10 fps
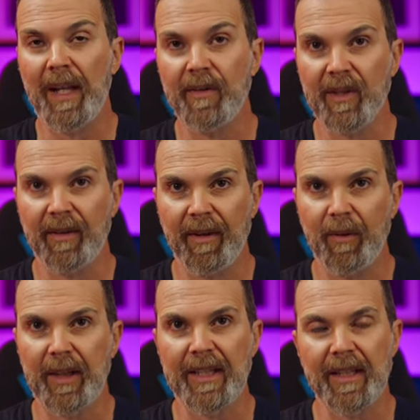I was
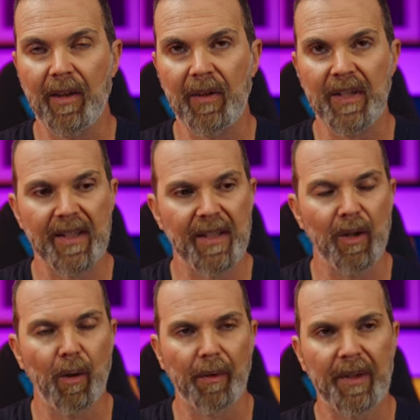reviewing Insta360
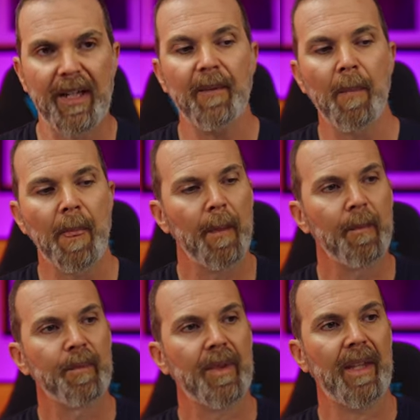GO 3.
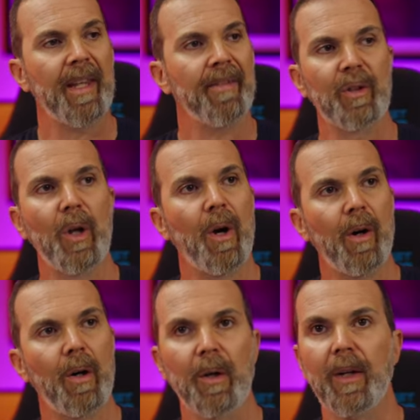Even
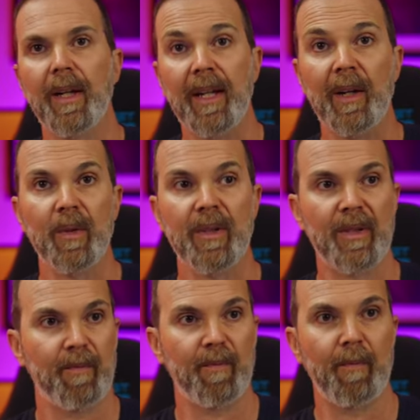though it
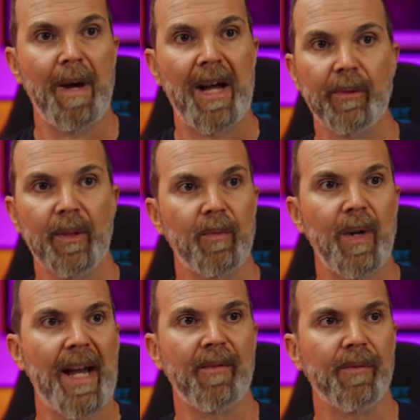was mounted
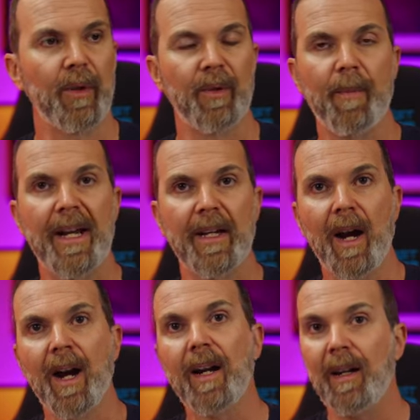right in front of my
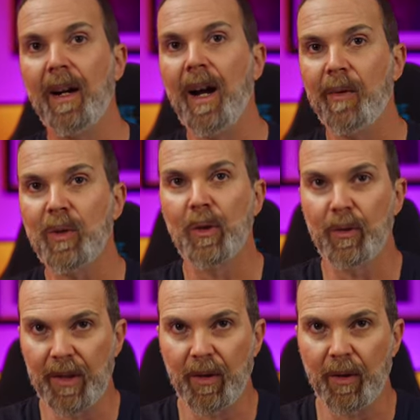car, I was
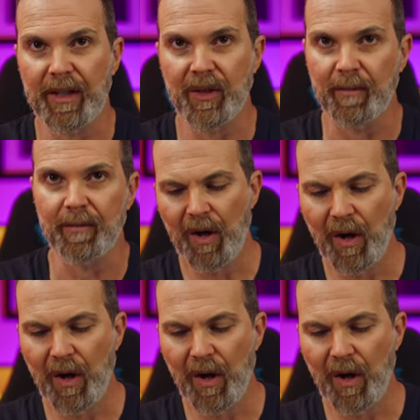losing connection.